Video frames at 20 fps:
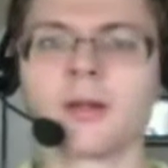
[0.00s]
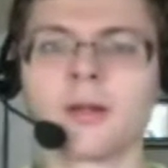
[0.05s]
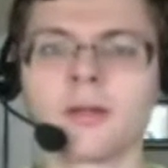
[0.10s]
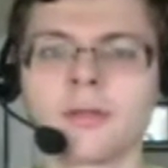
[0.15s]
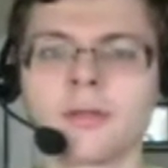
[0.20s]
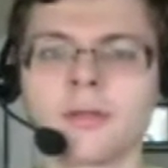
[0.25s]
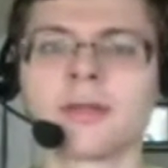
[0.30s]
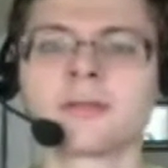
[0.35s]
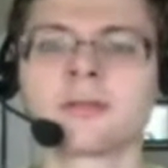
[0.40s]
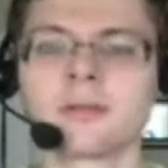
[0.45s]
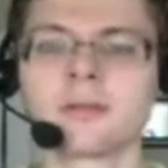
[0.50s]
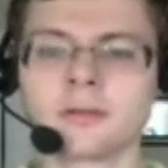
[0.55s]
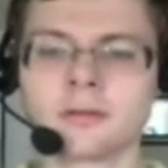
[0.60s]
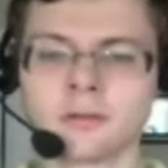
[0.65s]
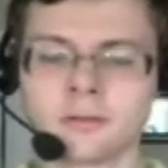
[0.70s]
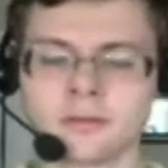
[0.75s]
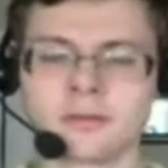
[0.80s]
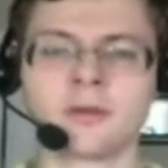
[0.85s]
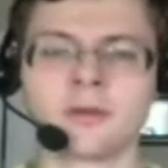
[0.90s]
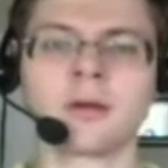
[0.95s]
that
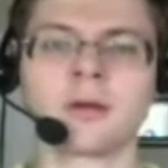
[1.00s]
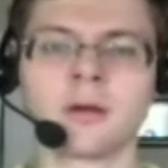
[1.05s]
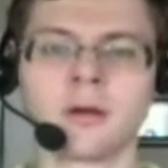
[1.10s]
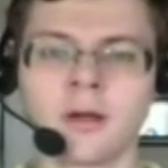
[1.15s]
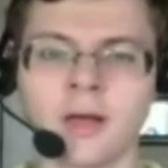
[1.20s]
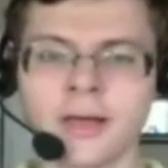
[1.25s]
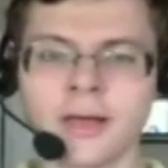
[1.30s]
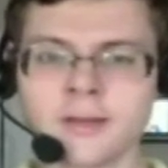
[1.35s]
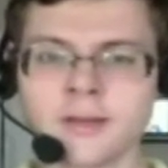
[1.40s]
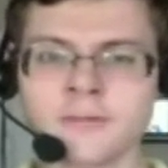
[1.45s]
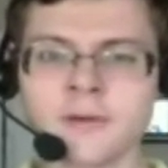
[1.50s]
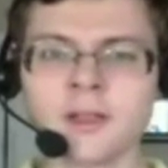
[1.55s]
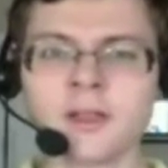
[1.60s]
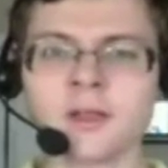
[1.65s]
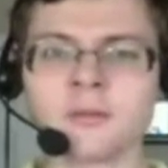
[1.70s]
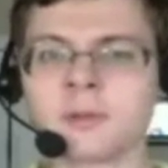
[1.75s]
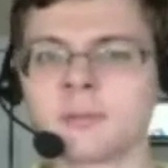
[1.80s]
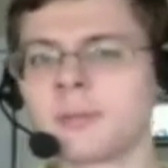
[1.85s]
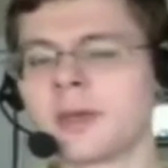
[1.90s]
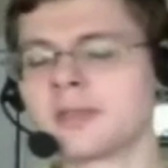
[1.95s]
I
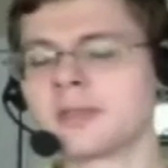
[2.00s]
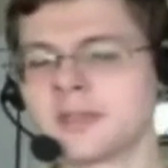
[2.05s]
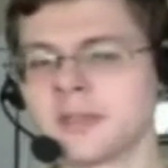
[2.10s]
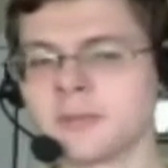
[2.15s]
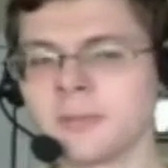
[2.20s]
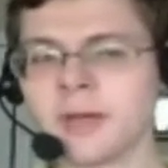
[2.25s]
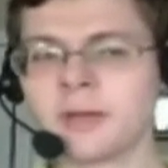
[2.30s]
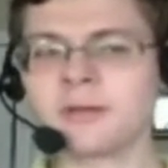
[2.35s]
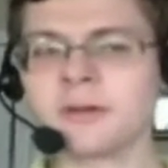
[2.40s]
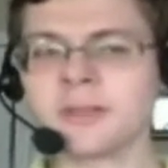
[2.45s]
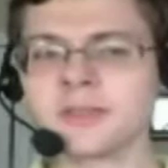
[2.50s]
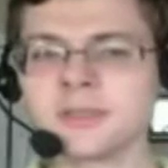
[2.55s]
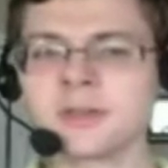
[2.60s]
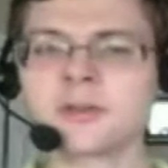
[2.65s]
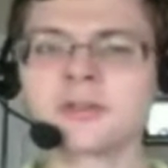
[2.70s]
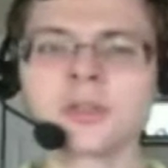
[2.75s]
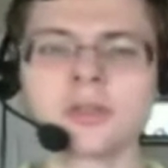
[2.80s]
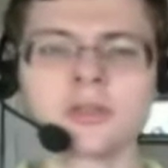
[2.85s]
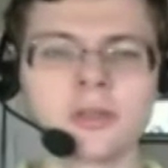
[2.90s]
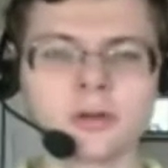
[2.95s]
developed based on my
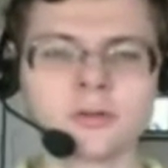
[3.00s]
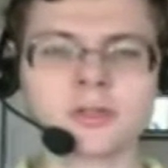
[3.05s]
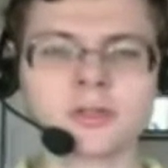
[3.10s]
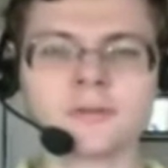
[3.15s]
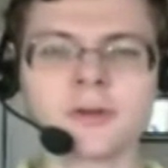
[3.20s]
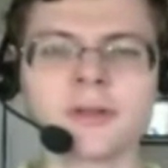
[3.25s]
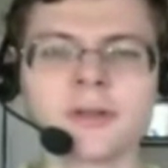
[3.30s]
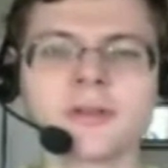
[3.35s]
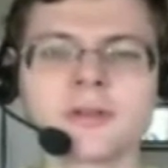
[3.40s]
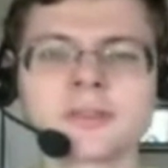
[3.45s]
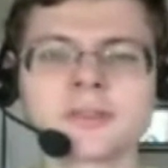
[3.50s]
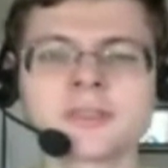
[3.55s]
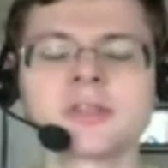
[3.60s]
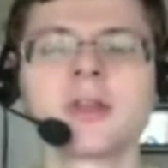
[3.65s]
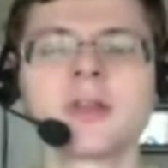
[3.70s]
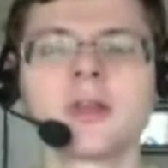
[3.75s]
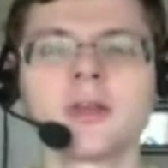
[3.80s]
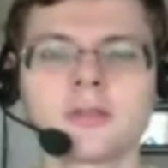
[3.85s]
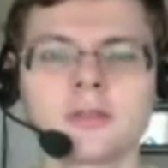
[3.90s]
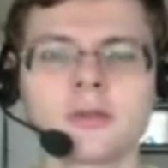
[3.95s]
research and those of others
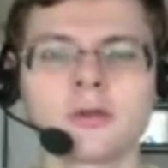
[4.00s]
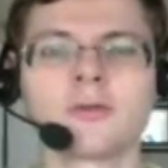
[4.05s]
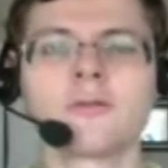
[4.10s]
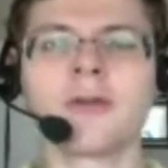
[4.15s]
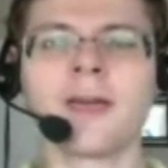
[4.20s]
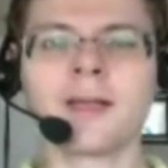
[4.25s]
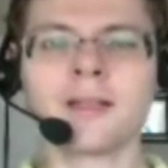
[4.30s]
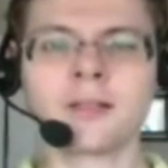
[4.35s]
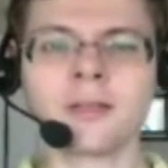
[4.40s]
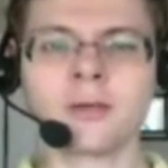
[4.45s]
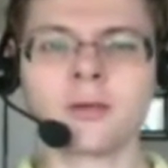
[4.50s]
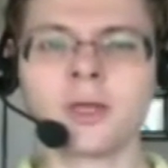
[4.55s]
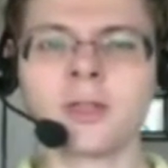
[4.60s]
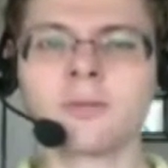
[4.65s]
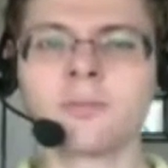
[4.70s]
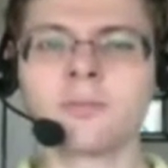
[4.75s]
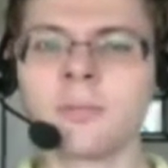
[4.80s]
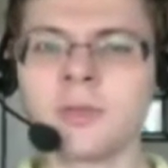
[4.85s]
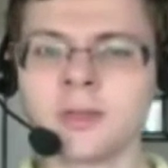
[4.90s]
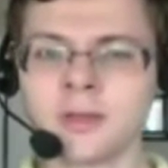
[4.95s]
to
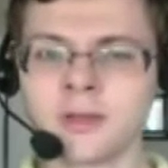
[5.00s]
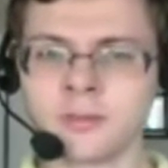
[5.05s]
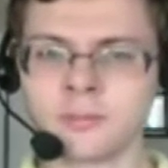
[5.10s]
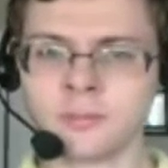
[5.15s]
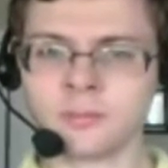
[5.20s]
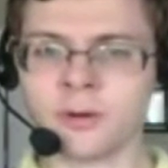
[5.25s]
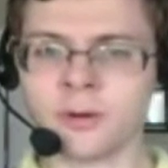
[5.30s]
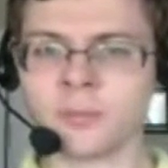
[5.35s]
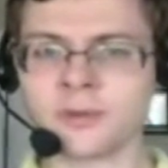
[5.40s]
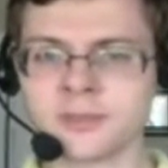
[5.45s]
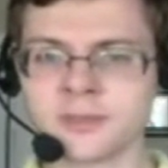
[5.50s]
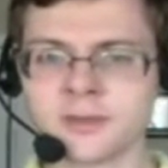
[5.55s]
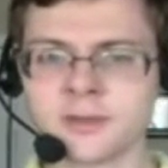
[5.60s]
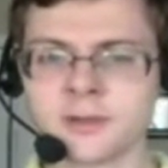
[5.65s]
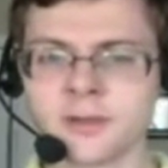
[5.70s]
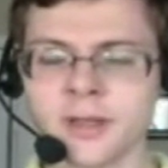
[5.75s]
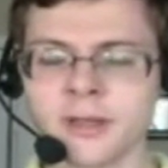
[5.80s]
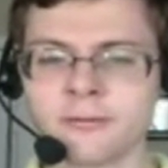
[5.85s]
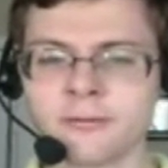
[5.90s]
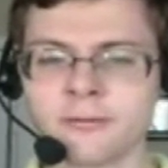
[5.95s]
evaluate meaning and purpose in
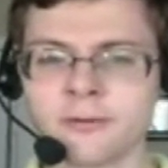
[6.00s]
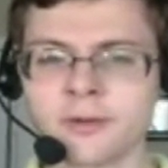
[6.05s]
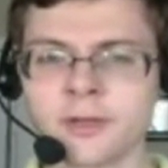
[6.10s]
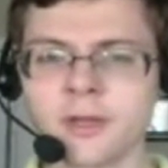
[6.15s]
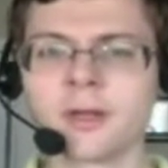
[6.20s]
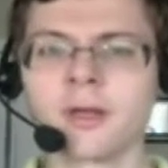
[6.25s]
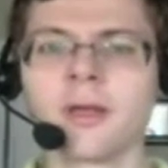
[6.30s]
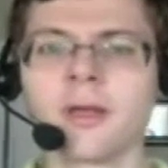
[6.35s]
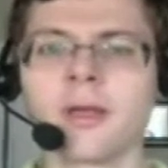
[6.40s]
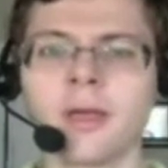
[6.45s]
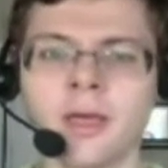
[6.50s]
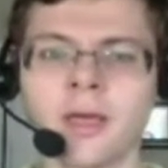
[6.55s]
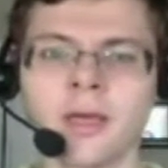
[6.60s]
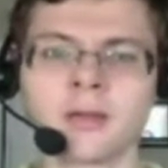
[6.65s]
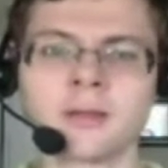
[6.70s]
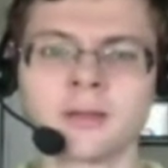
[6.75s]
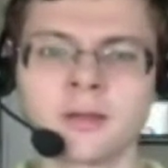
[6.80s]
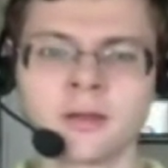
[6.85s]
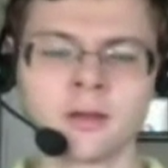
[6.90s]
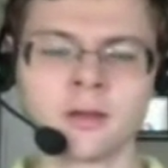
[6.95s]
life.
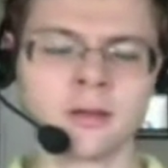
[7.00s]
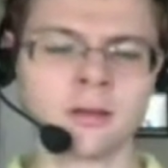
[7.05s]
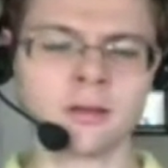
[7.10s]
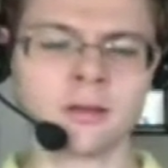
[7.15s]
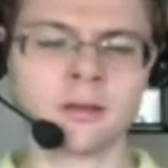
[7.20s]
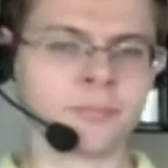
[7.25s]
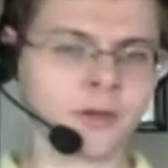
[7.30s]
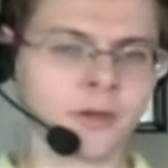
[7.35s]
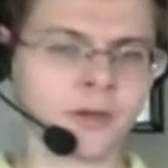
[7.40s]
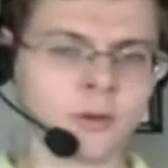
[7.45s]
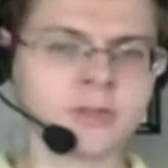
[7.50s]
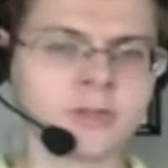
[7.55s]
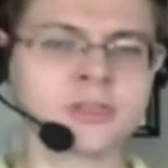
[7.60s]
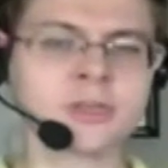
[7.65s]
And the